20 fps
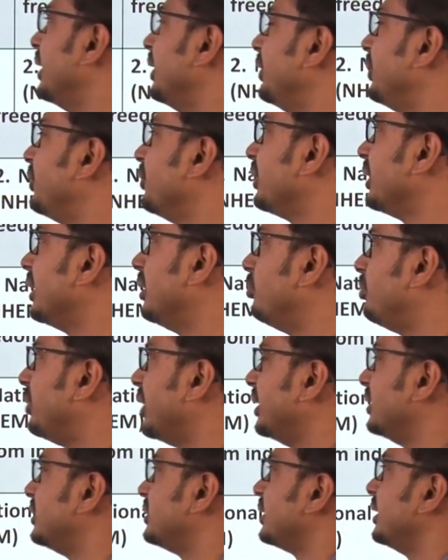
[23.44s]
editorial
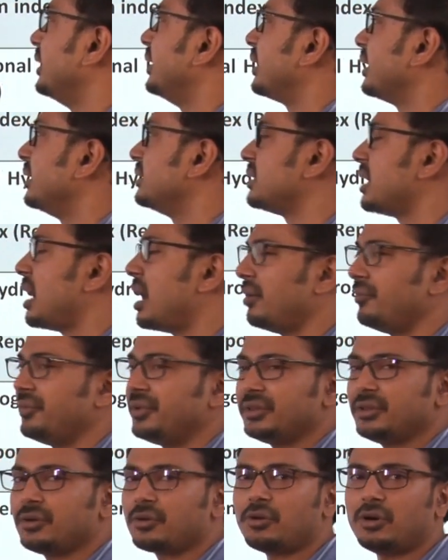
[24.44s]
page it is
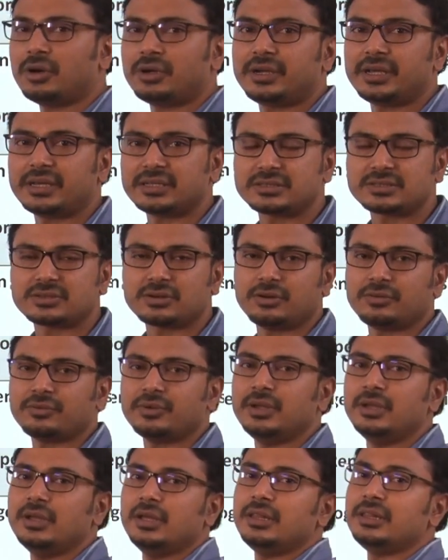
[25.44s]
having the context of
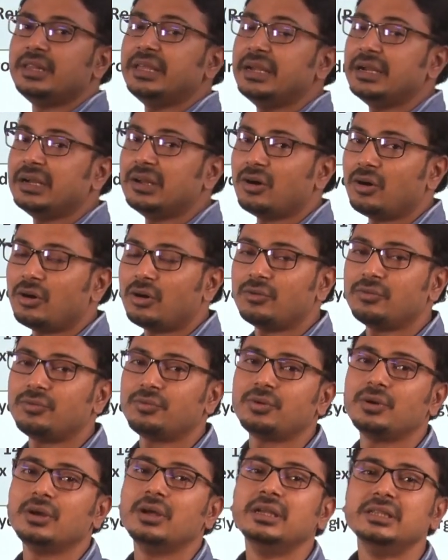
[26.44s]
need of
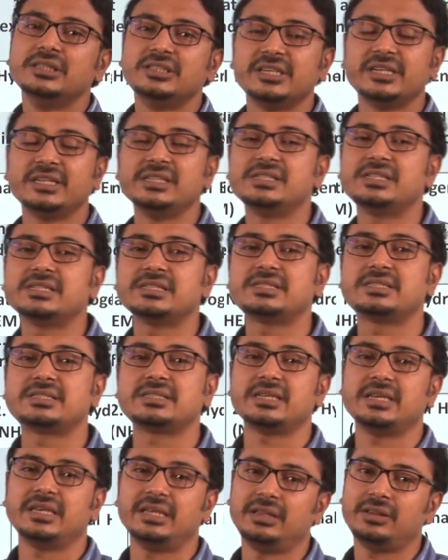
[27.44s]
changes
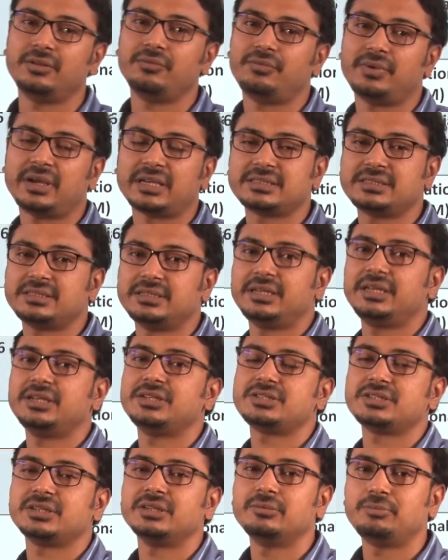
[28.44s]
in
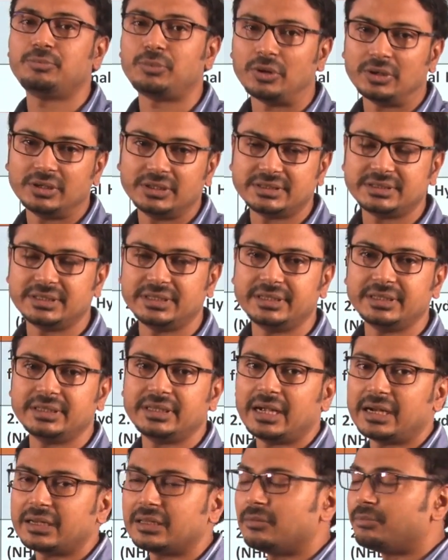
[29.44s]
vaccination policy
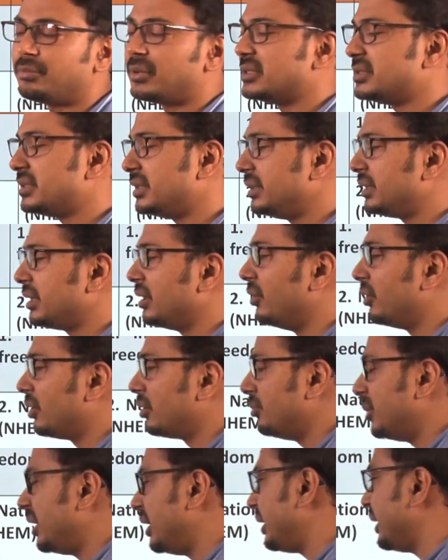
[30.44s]
that the present
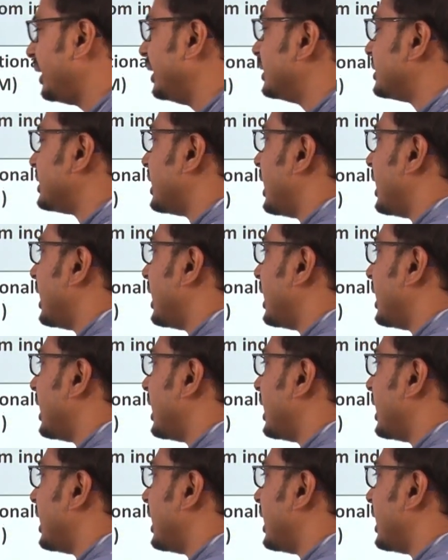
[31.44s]
government is